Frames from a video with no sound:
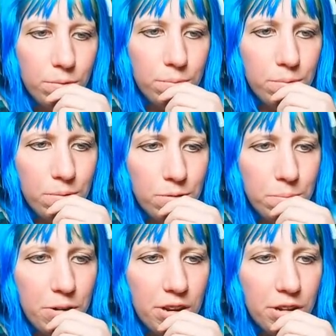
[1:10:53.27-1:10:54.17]
what would
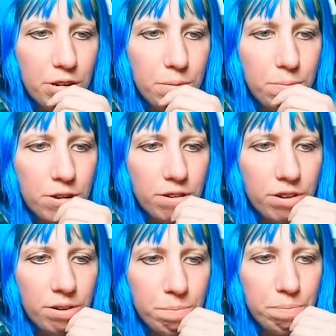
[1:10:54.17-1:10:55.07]
be a good
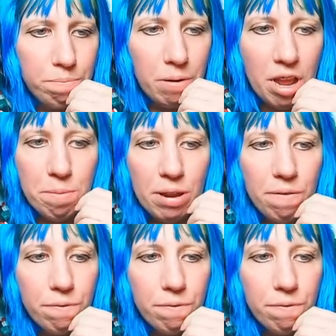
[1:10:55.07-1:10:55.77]
one? Maybe